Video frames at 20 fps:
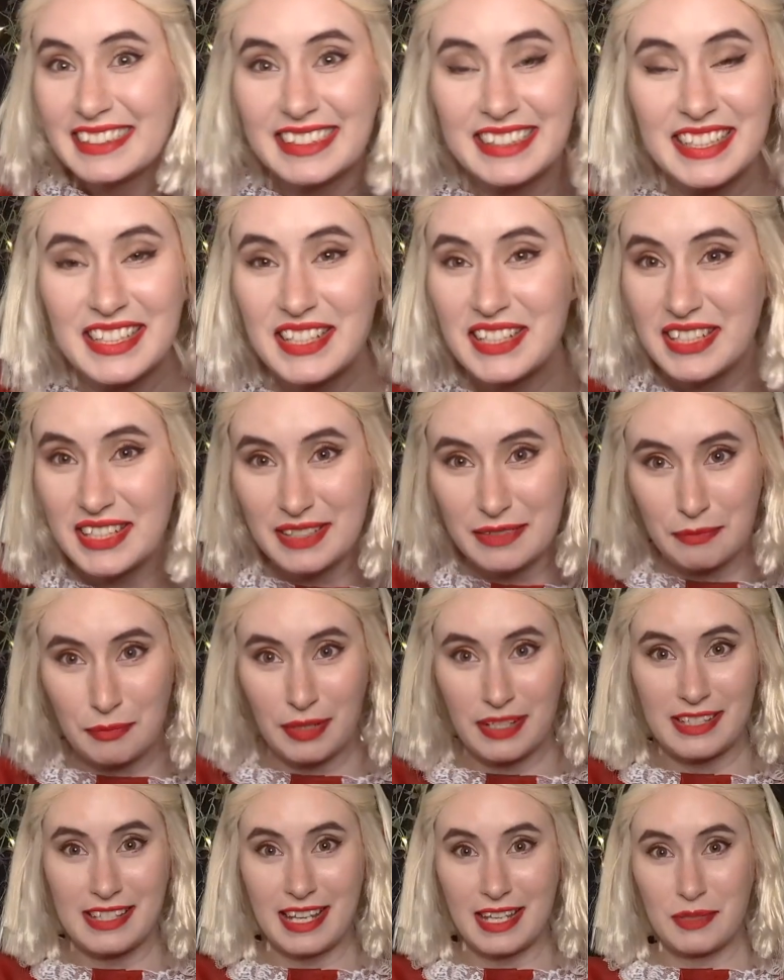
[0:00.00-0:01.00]
Just
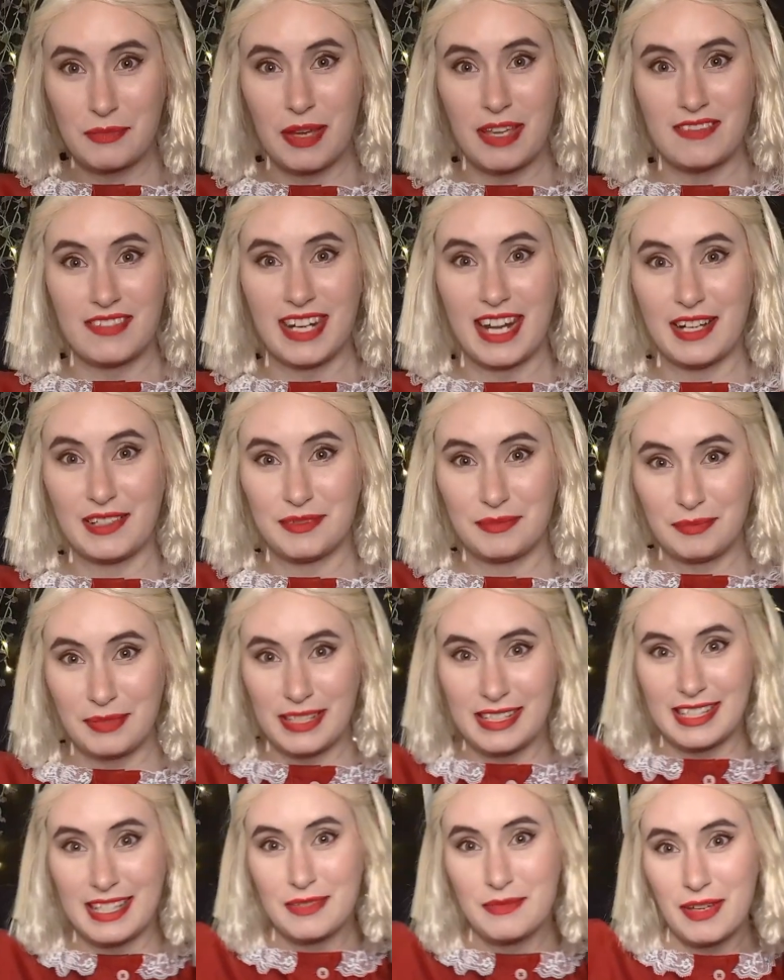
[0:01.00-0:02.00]
princess wave it out.
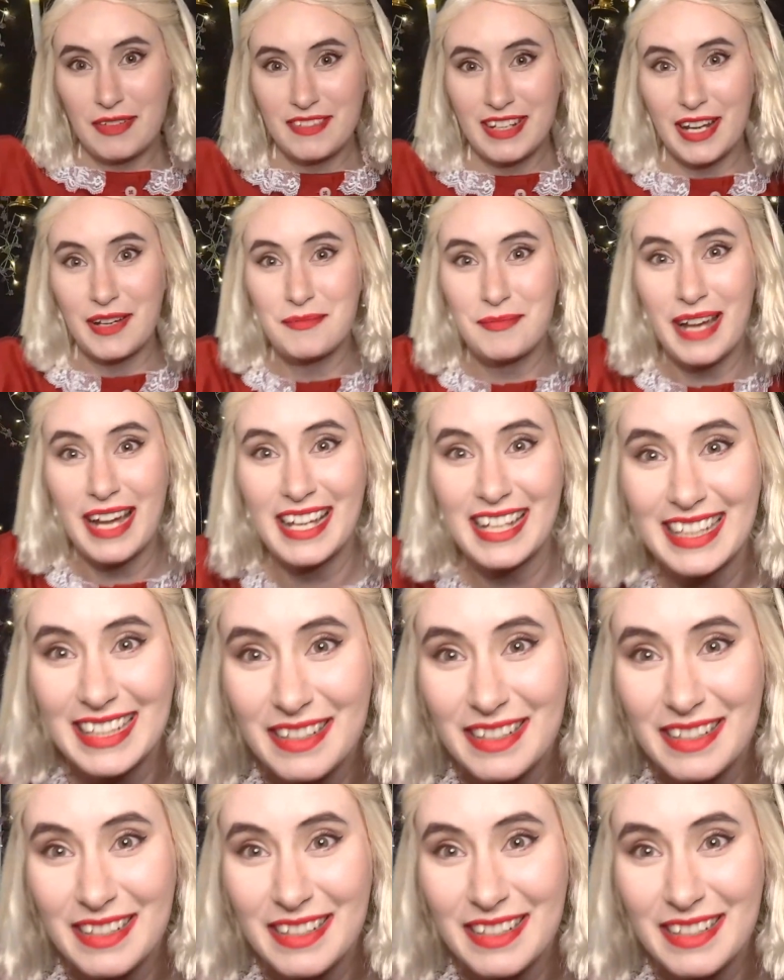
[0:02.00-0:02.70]
Princess wave it out. Bye.